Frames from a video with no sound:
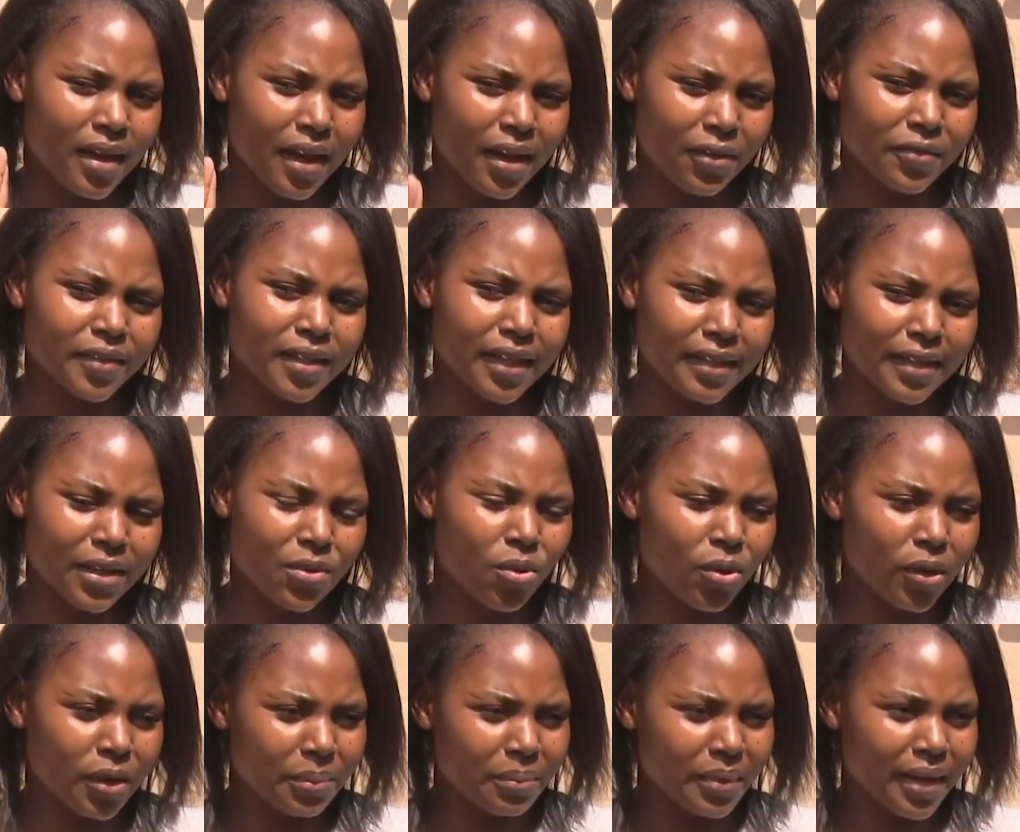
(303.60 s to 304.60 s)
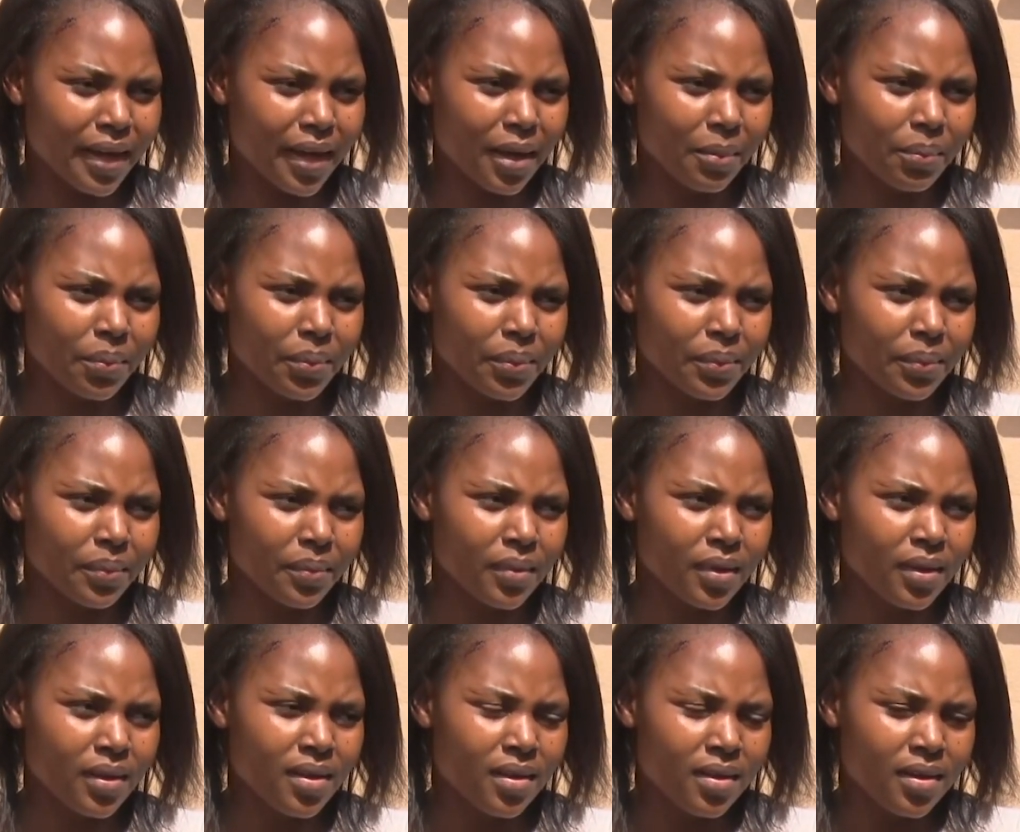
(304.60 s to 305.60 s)
After they called backup,
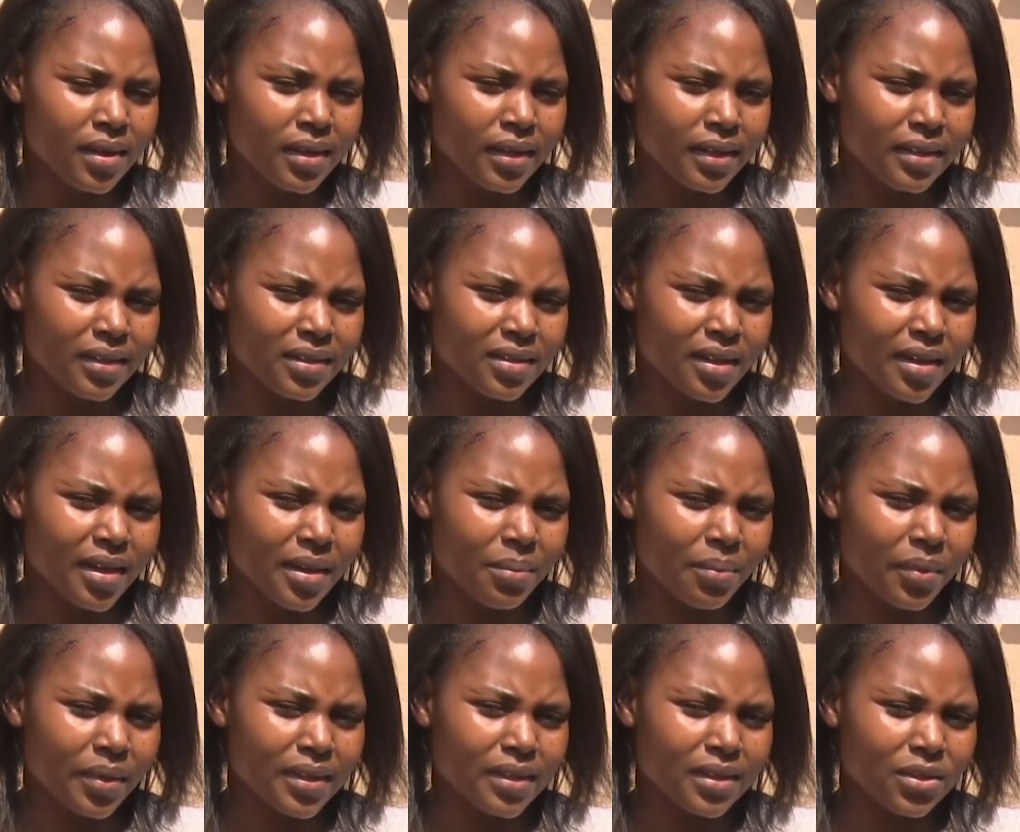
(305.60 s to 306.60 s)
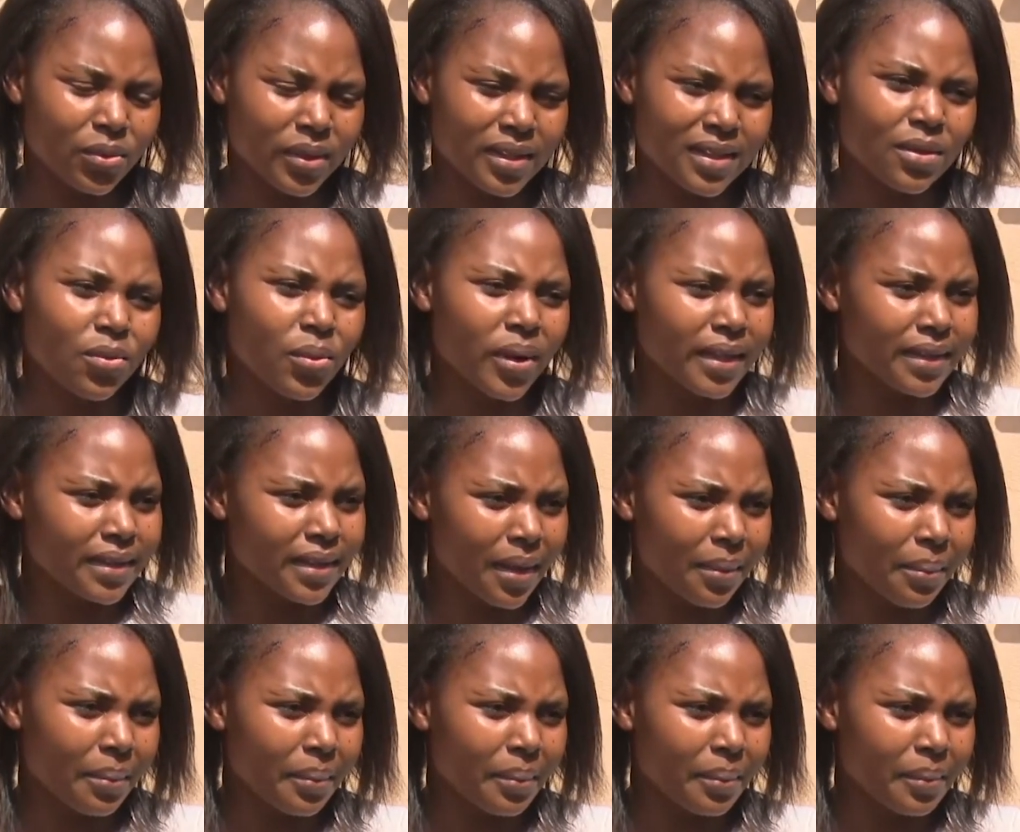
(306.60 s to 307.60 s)
it came, it was a
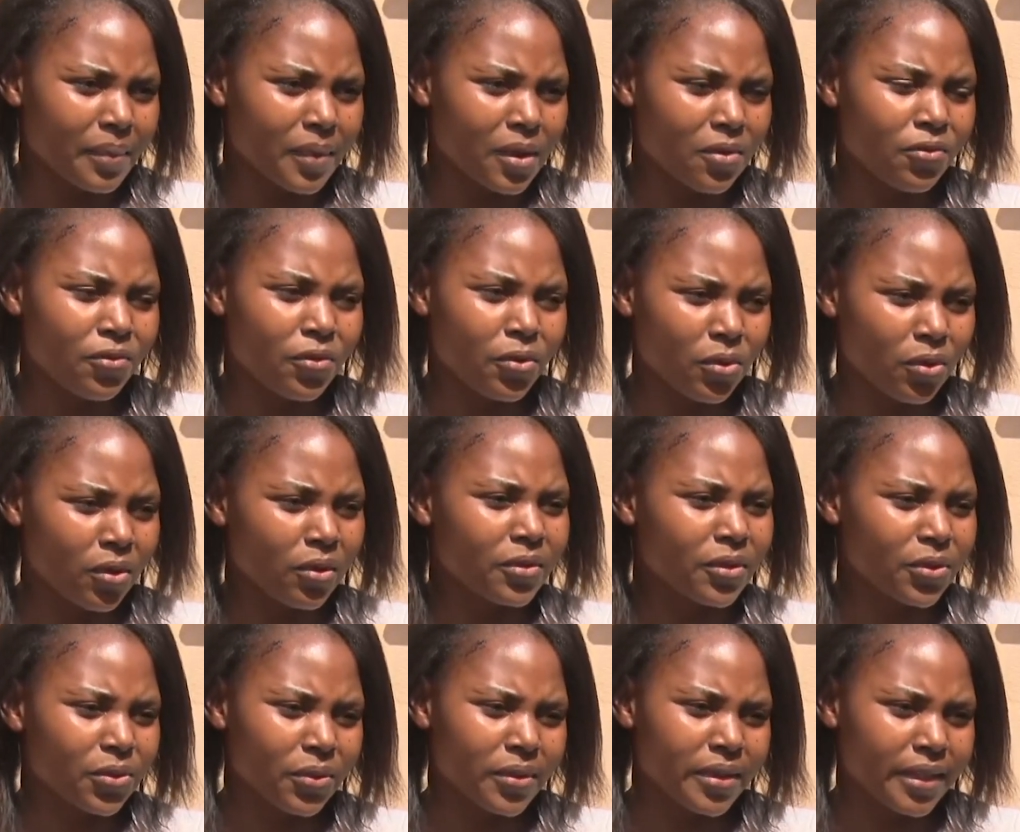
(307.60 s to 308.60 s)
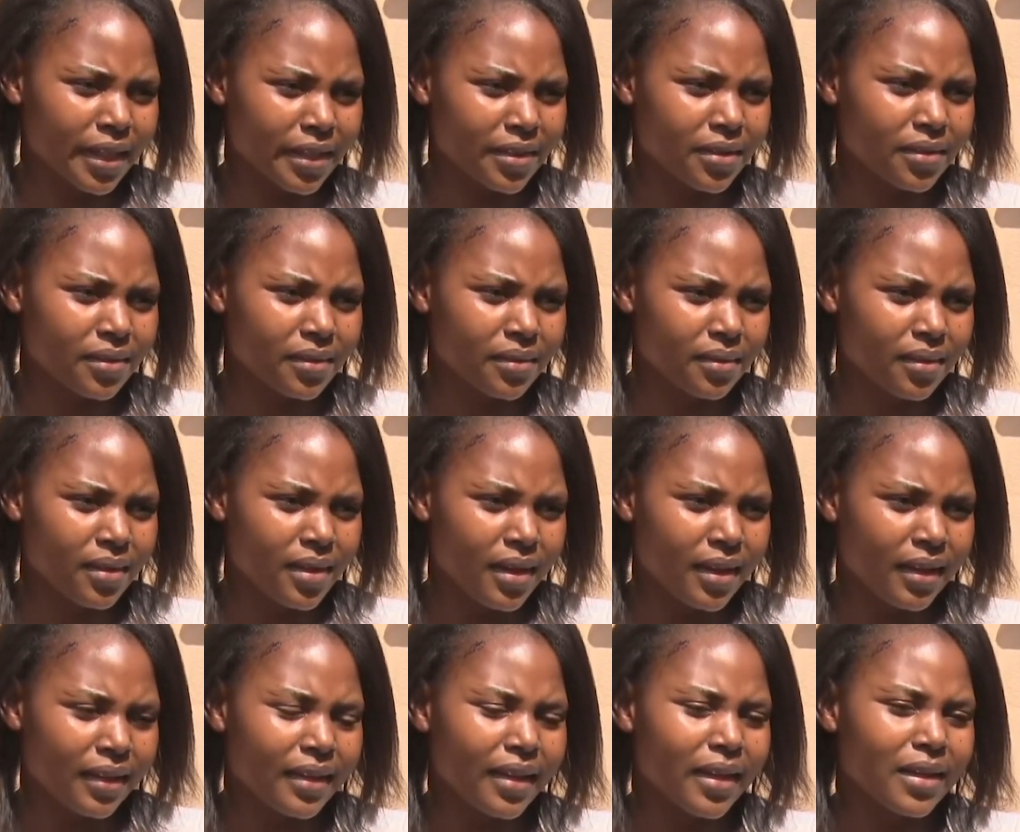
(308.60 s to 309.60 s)
quantum full of soldiers.
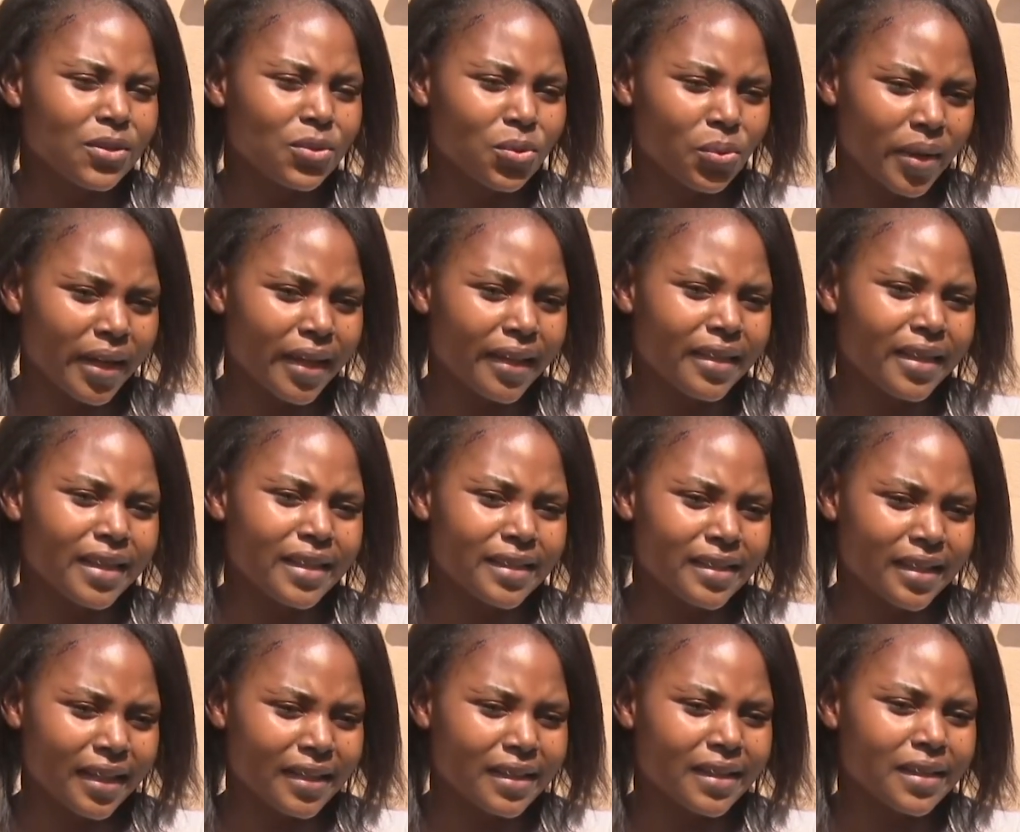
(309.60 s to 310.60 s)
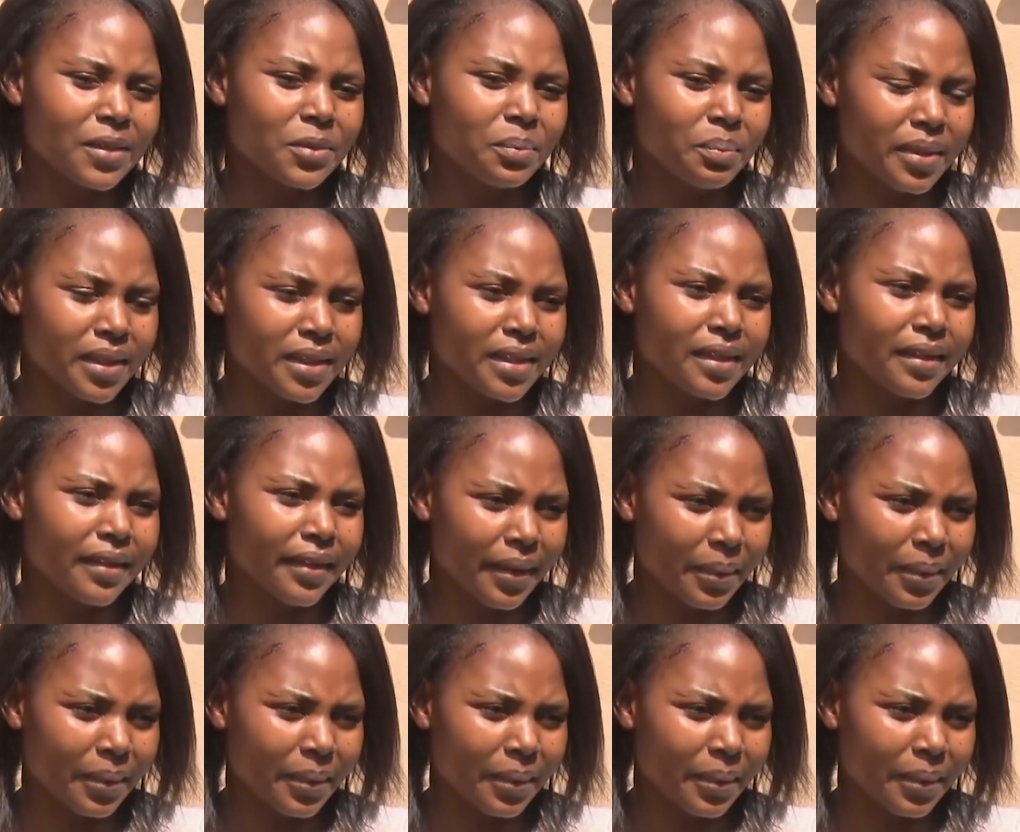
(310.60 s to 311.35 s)
That's where they started beating